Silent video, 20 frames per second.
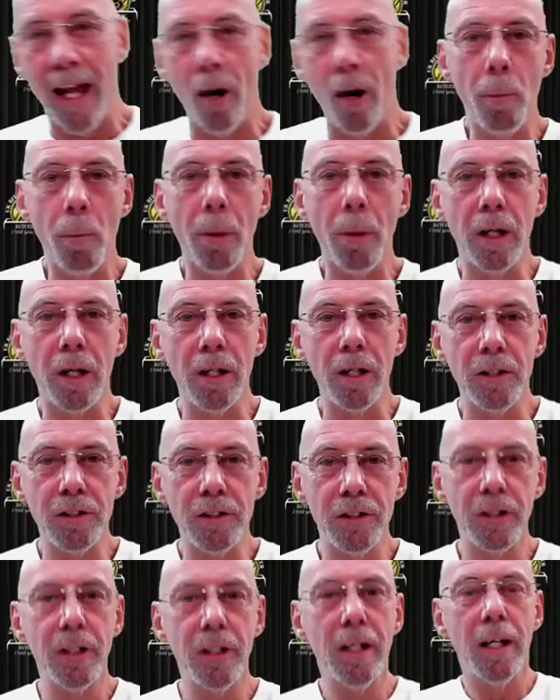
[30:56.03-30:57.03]
Held
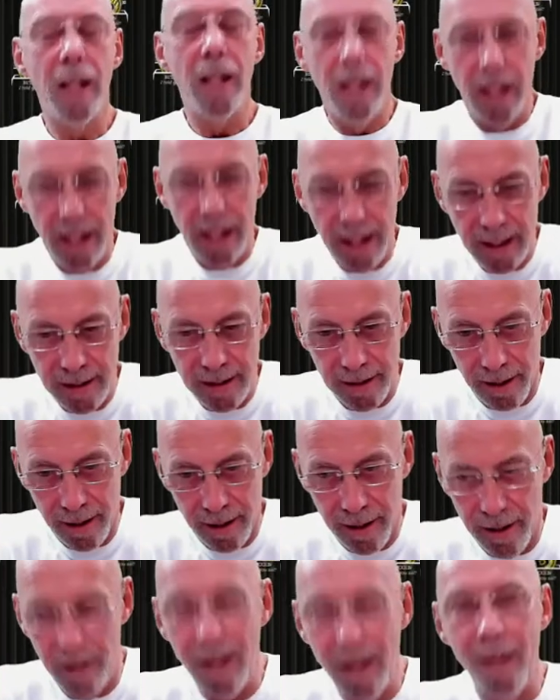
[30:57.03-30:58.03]
because he's
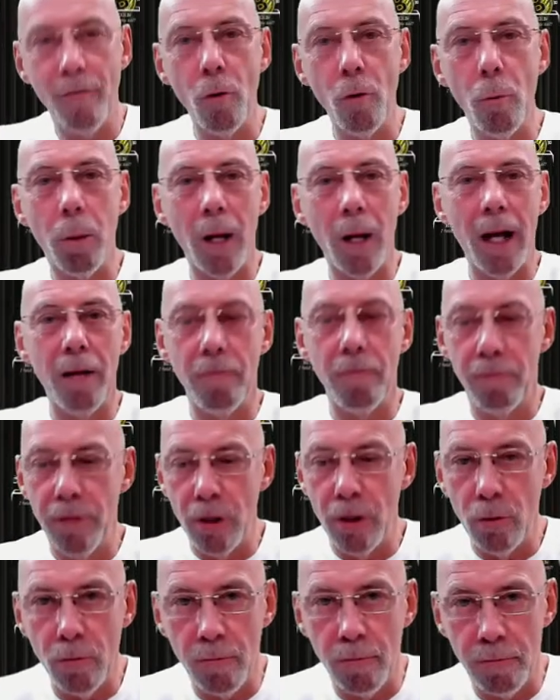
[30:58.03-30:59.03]
level playing
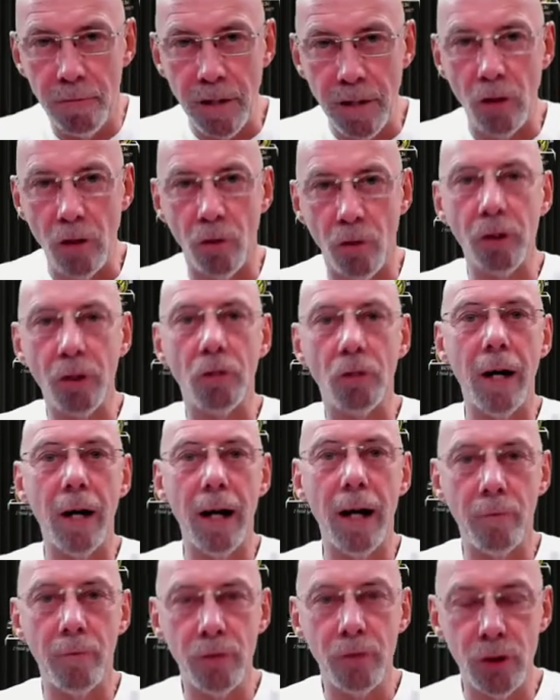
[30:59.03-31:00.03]
field, feet on the
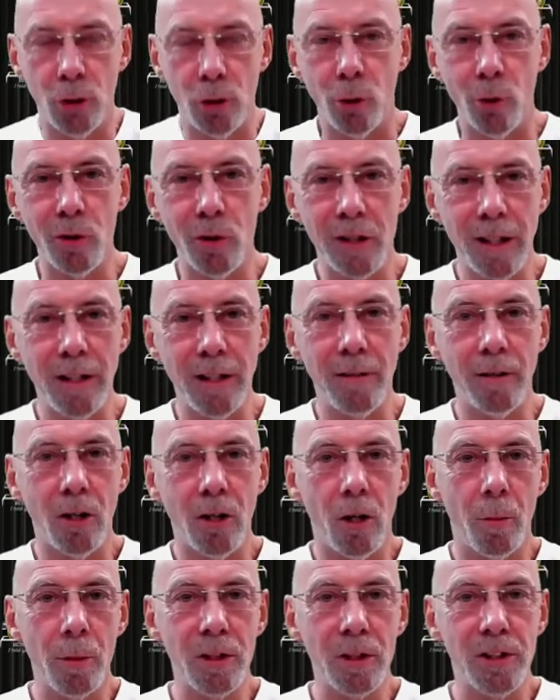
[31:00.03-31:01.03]
ground, talks a load of
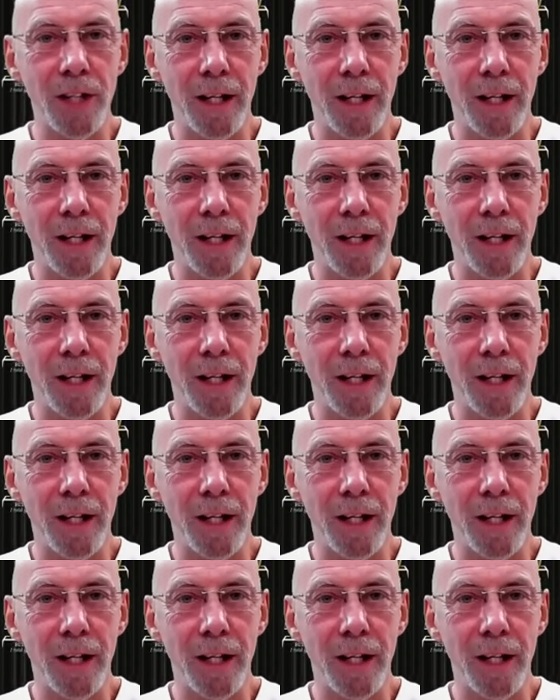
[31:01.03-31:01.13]
common